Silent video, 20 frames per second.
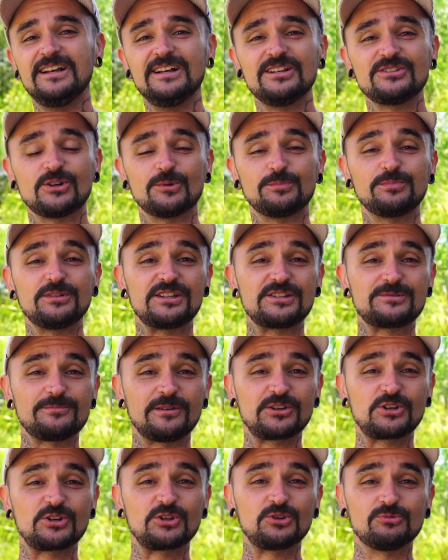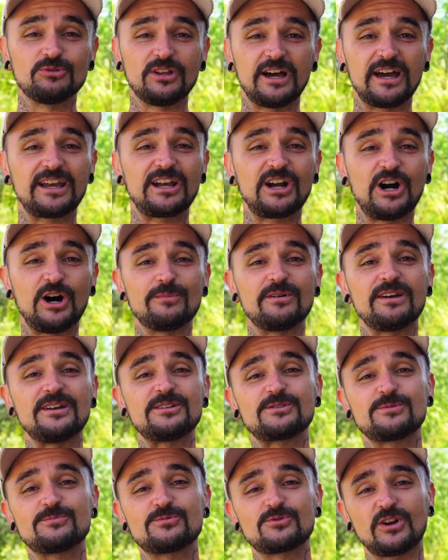So please make sure you like, comment, and
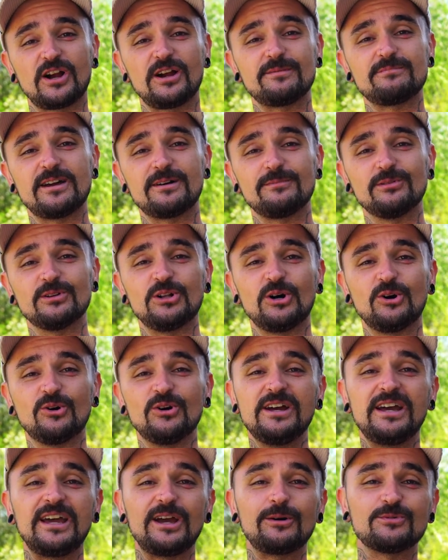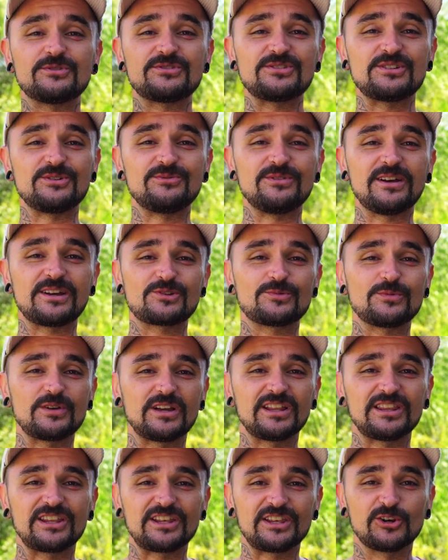subscribe down below, and we'll see you next week
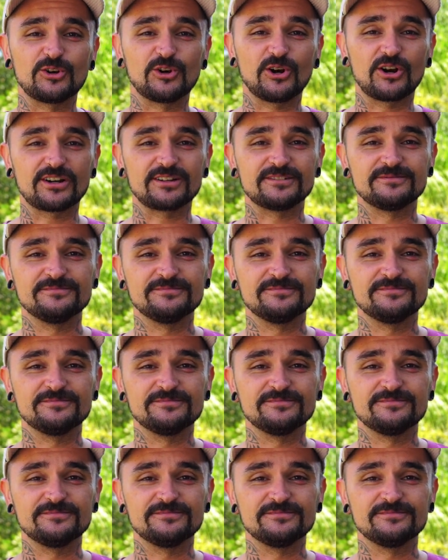on the Gear Garden.